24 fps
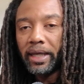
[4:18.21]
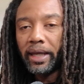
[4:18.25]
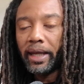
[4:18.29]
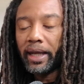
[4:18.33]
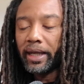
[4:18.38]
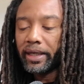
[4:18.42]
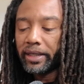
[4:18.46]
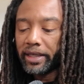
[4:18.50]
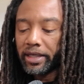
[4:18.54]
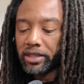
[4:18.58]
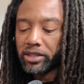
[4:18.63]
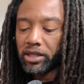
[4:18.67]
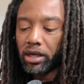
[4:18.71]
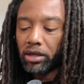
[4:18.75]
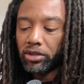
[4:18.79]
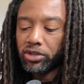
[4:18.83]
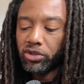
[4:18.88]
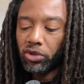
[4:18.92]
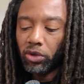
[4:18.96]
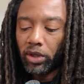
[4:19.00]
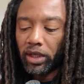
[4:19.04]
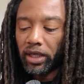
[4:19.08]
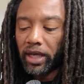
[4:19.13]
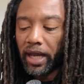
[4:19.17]
And there's
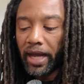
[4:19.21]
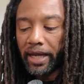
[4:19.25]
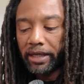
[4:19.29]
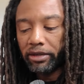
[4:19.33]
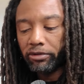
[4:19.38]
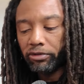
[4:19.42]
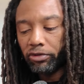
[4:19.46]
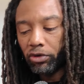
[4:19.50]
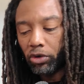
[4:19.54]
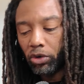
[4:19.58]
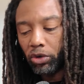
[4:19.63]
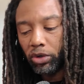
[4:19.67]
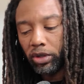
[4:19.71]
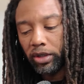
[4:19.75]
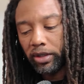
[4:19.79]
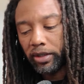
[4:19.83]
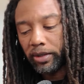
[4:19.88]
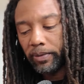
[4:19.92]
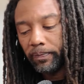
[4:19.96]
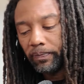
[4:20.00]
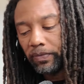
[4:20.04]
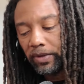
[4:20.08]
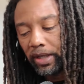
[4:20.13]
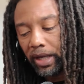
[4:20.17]
also a light
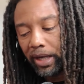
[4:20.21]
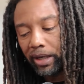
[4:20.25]
for